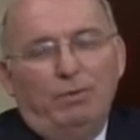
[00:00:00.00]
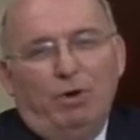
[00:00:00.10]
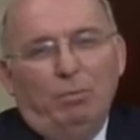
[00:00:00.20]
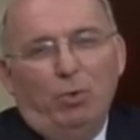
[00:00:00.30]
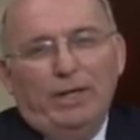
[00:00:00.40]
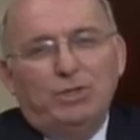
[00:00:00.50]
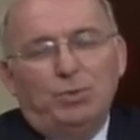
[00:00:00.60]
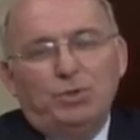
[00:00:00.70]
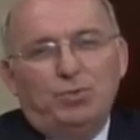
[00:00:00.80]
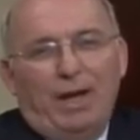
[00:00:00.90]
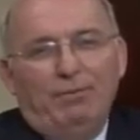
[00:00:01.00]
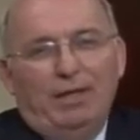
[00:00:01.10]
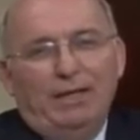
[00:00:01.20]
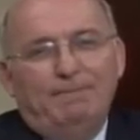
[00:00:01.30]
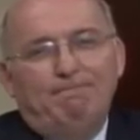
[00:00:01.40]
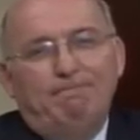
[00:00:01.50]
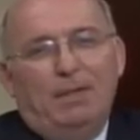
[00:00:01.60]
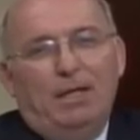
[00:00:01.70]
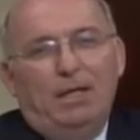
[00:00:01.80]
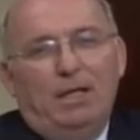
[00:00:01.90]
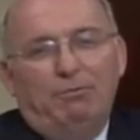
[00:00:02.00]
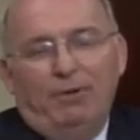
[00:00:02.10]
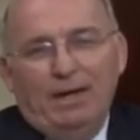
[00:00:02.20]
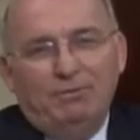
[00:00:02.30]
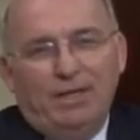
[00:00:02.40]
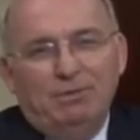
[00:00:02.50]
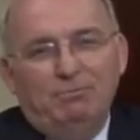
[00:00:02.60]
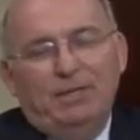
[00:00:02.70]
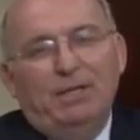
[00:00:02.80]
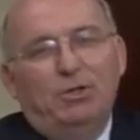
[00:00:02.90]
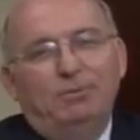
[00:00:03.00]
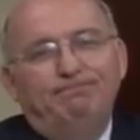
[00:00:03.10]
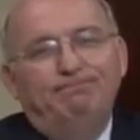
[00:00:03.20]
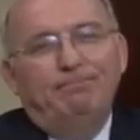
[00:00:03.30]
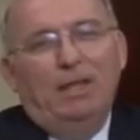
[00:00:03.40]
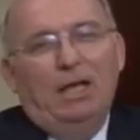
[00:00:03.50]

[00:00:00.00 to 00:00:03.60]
one of our Marines was driving a 5-ton vehicle